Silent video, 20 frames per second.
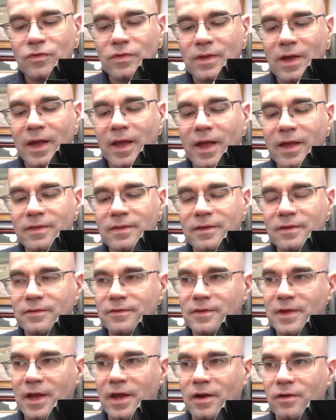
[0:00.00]
had these
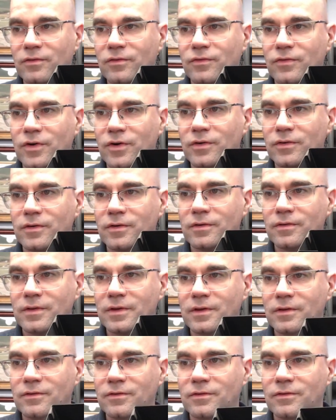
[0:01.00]
down further,
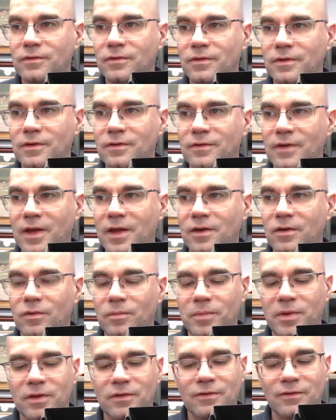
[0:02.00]
these angle
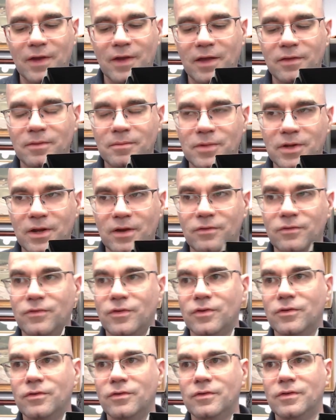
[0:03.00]
pieces. I had them down
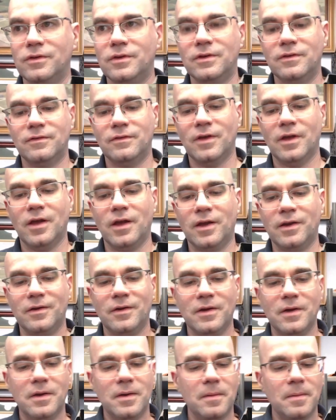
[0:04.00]
further in the design,
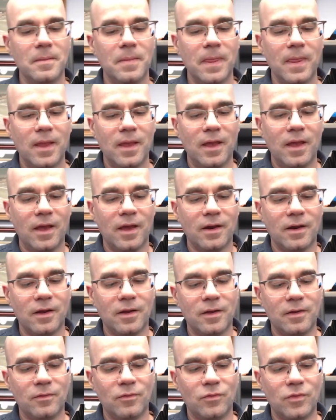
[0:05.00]
and
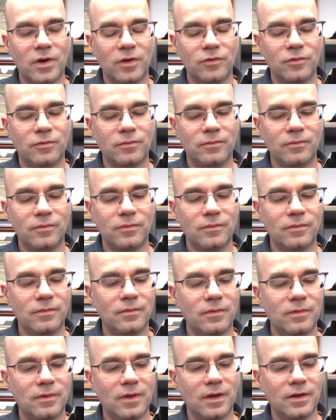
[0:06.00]
I
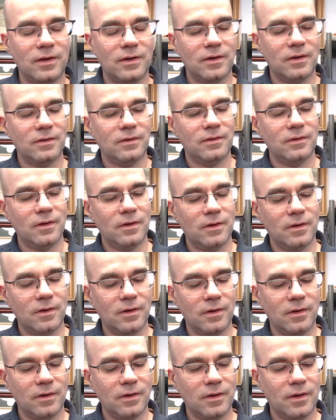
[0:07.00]
did
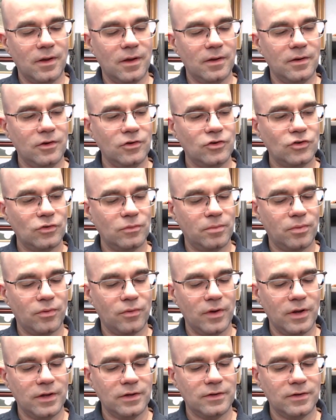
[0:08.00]
an initial
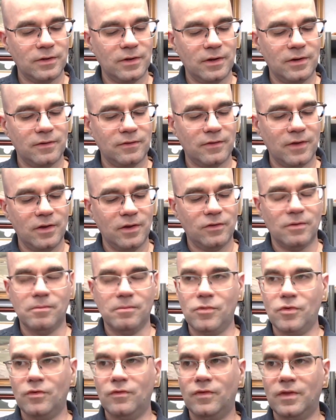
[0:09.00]
print, and I decided to
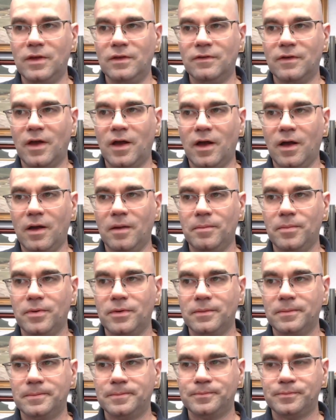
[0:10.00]
move these up
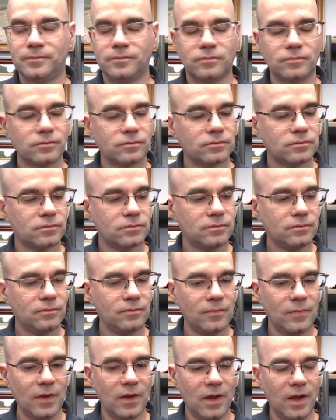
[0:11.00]

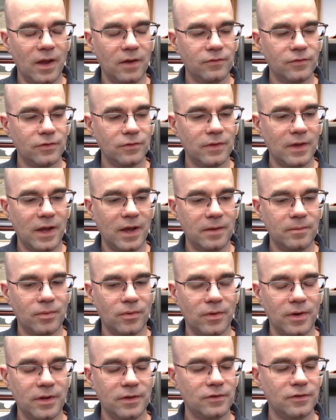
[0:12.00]
after that
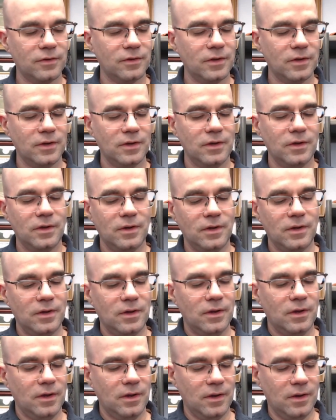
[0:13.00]
print
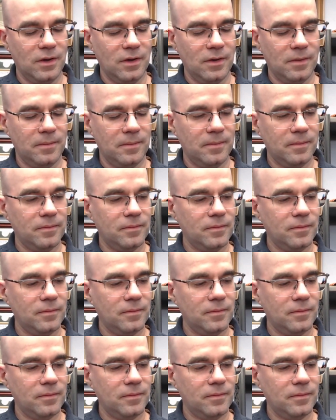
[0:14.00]
to